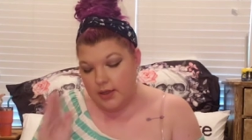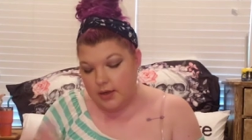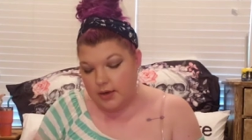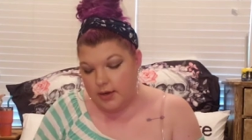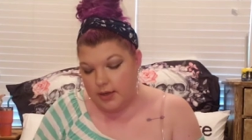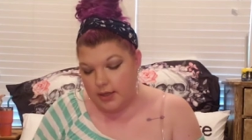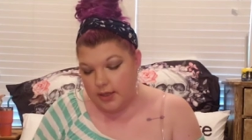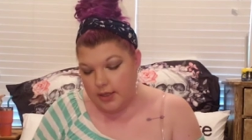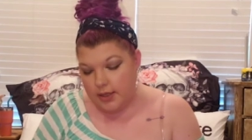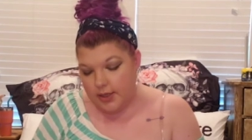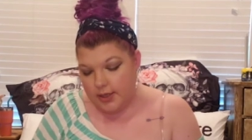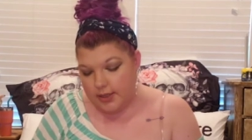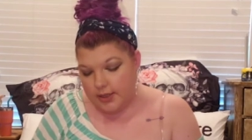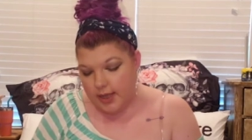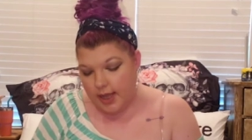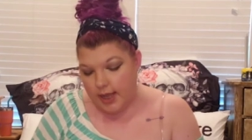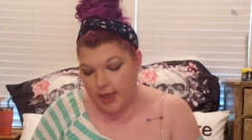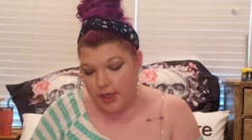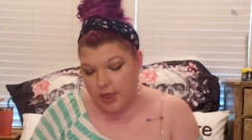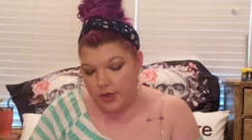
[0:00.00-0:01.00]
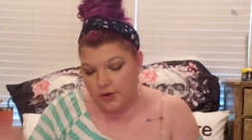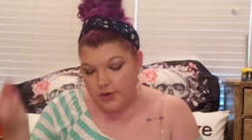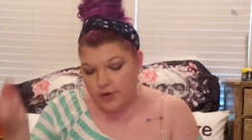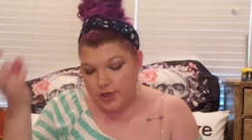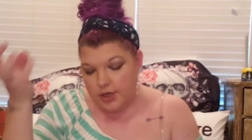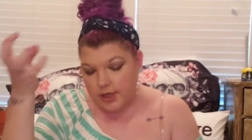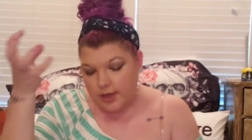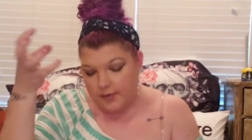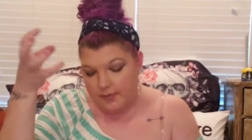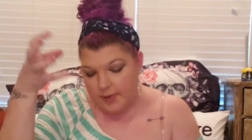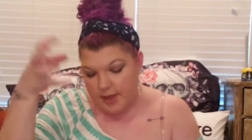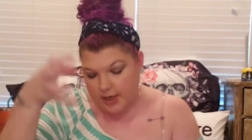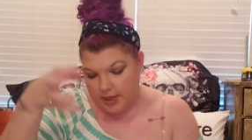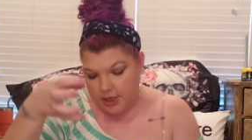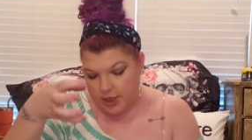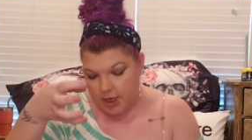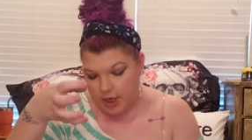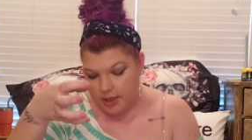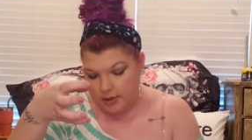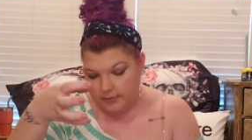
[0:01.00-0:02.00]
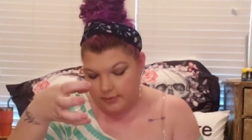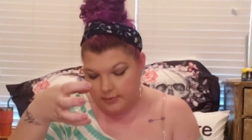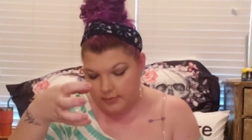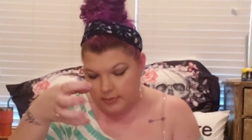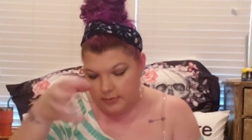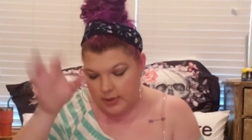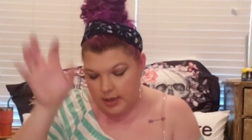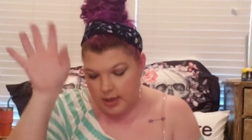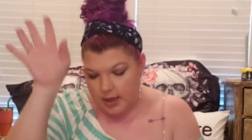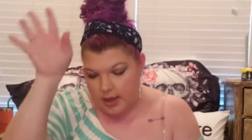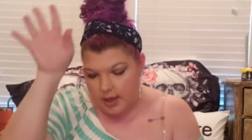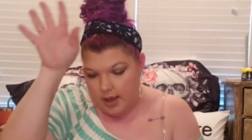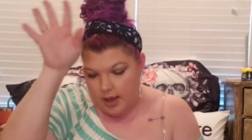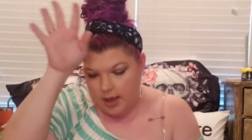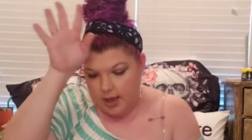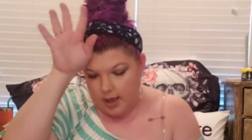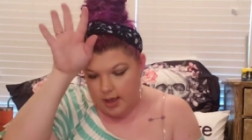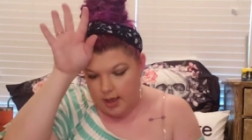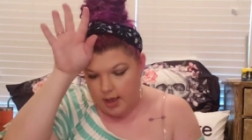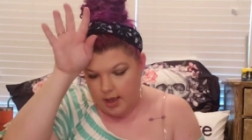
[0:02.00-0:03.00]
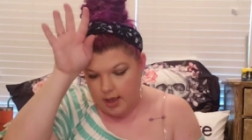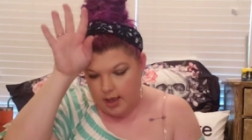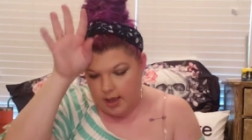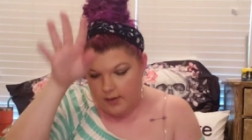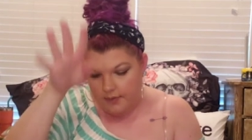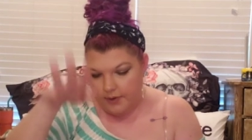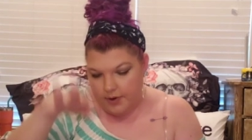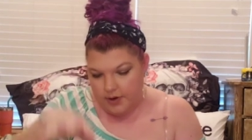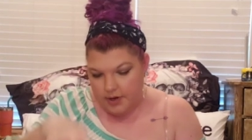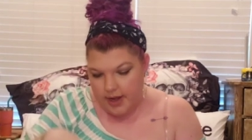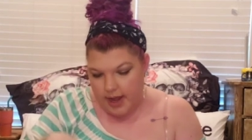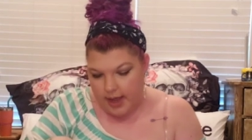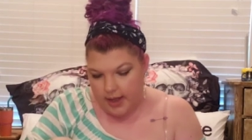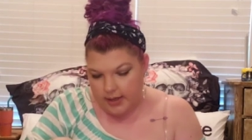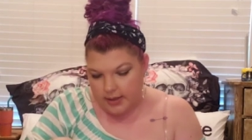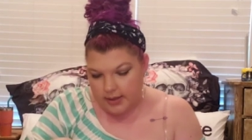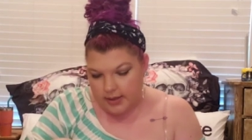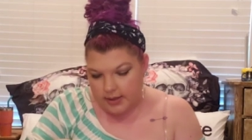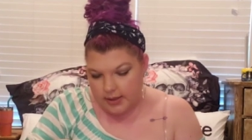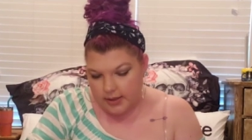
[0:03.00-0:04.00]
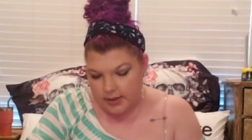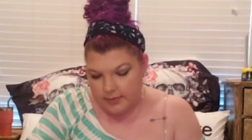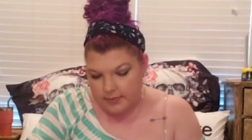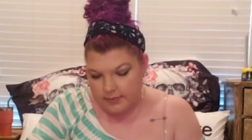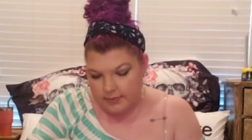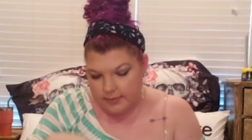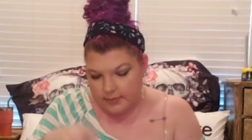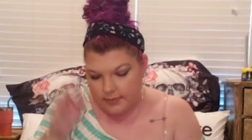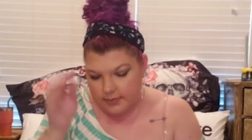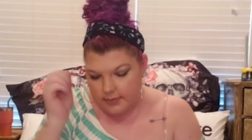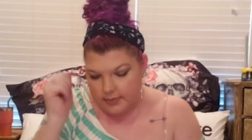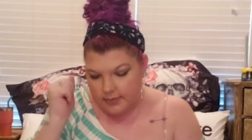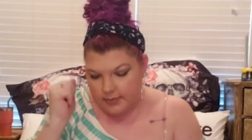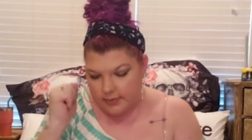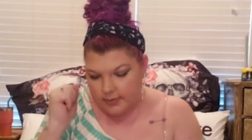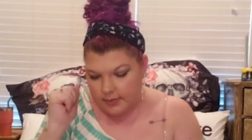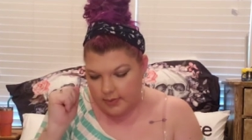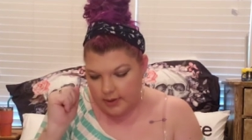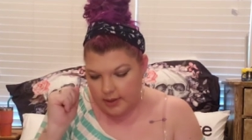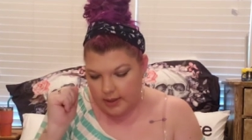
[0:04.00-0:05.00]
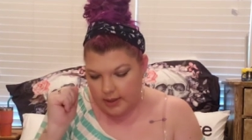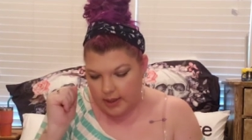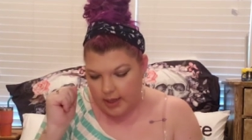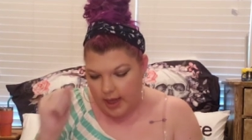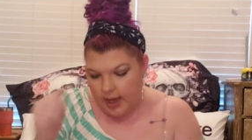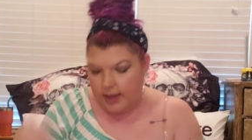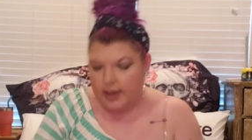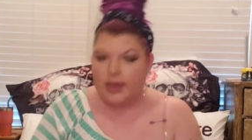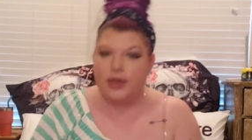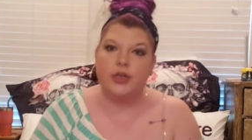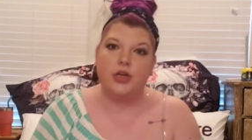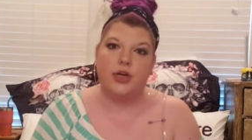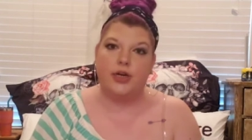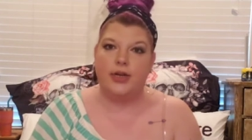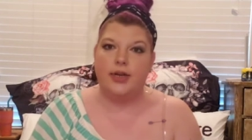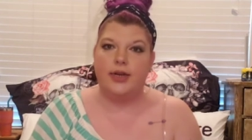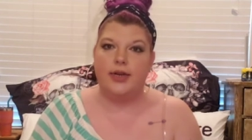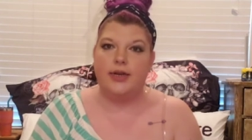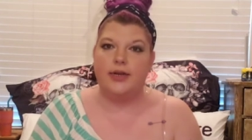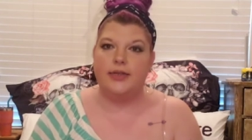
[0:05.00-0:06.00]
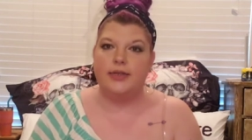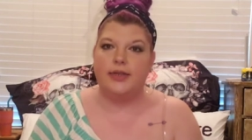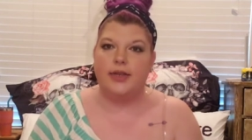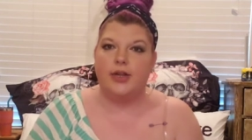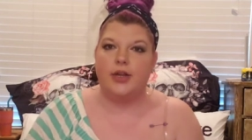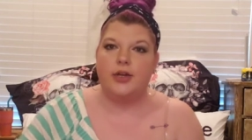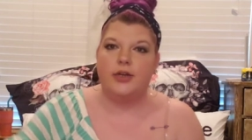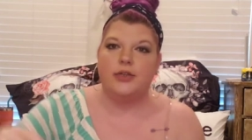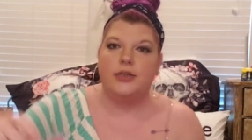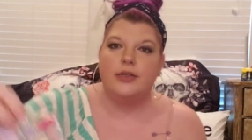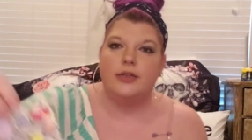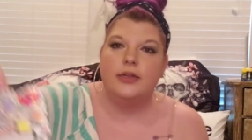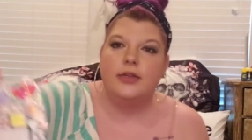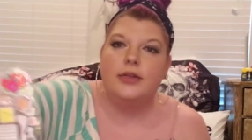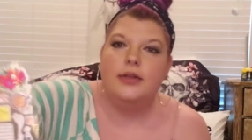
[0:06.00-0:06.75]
literally looks like you took a picture of your desk and then turned it into stickers.